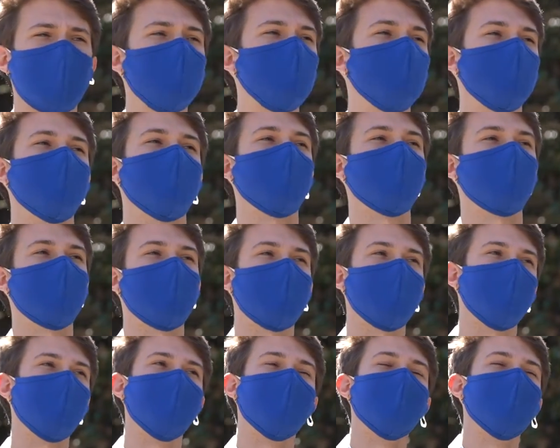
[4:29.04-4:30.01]
hatred that
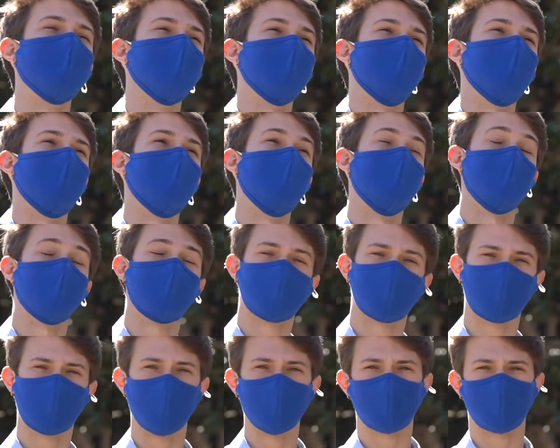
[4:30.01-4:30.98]
they
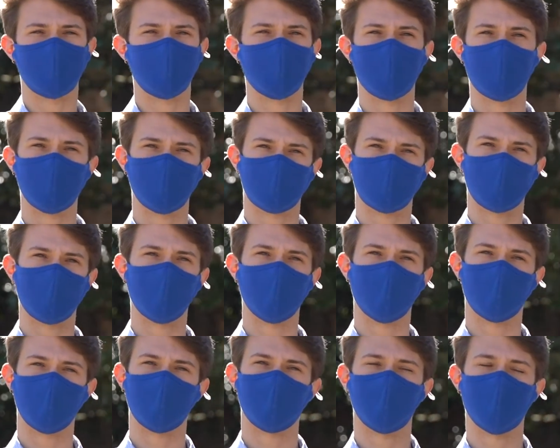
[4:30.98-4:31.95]
expressed in that sort
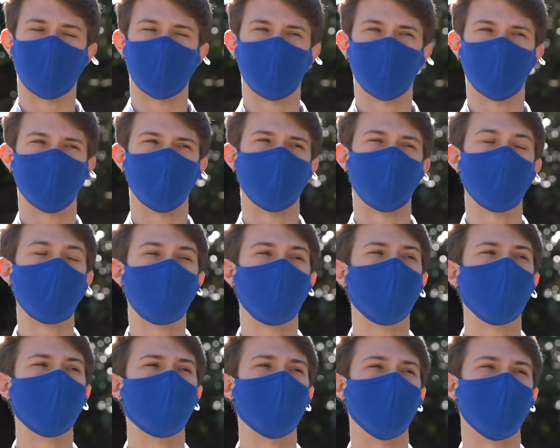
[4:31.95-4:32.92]
of
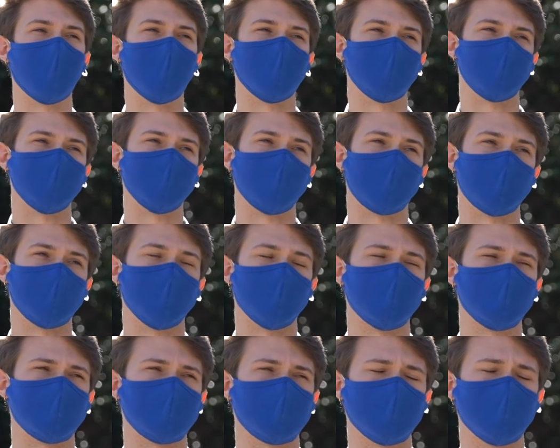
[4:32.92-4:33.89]
report at Duke and
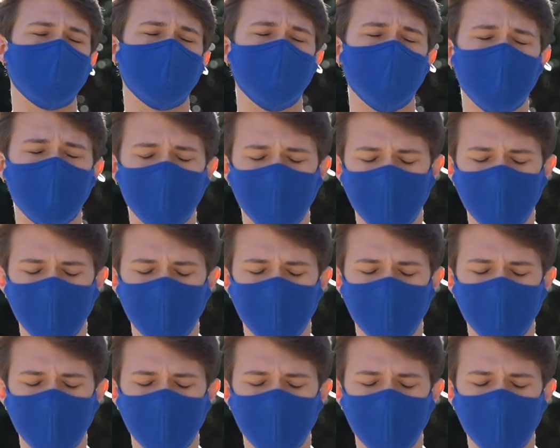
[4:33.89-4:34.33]
UNC.